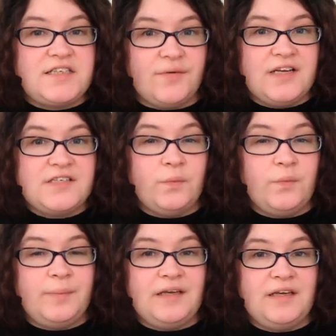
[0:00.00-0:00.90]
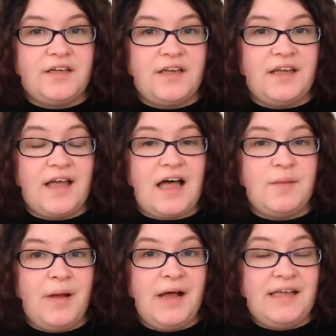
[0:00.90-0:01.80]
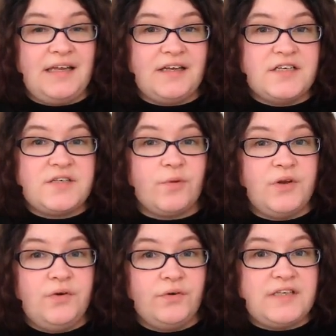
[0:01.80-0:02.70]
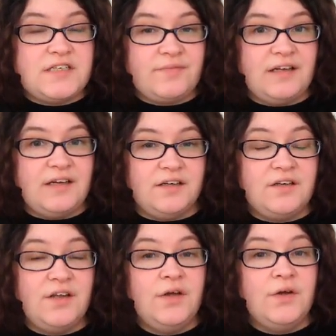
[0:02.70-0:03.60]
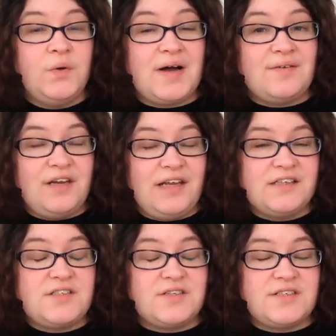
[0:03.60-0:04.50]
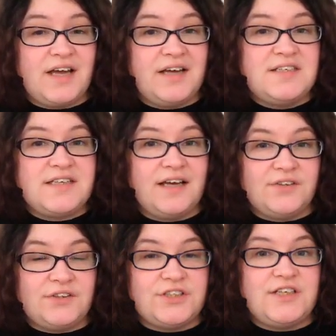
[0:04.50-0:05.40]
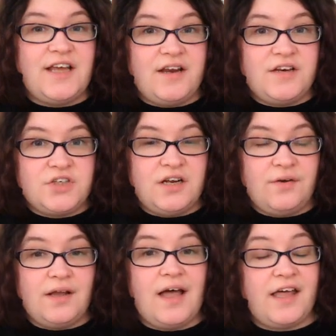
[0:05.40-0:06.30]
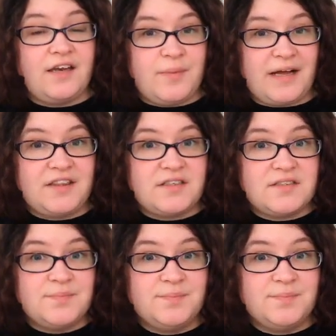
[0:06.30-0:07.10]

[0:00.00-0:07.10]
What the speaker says: this series, we'll be looking at pioneers from the northeast of England who have links to science, technology, engineering and math.